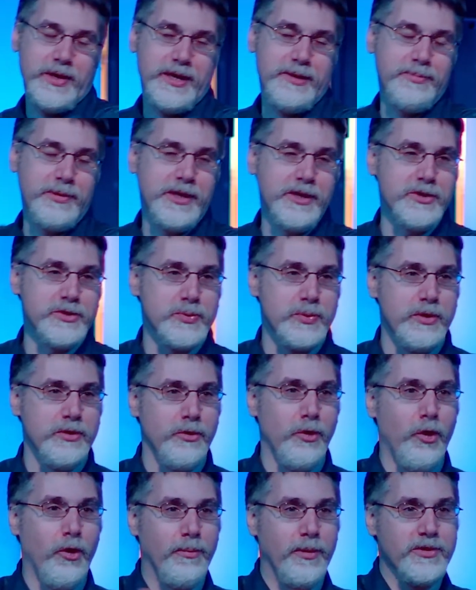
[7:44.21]
because we were
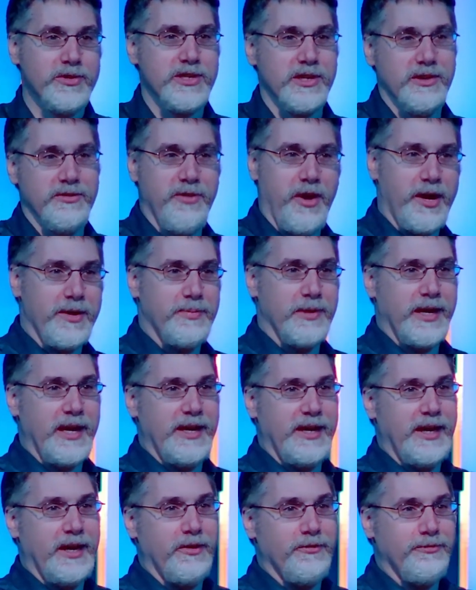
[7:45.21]
almost at the very
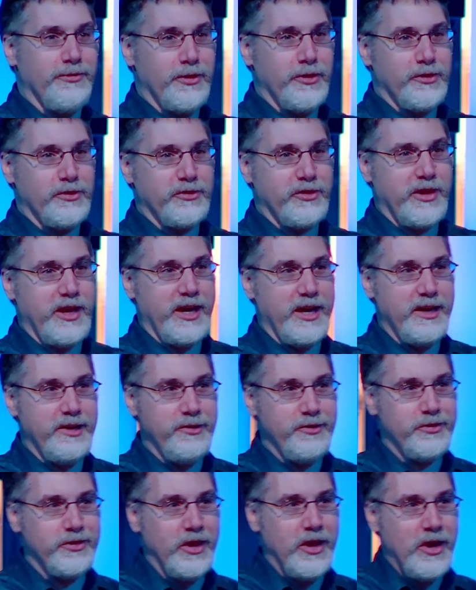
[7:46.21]
beginning of 1 Kings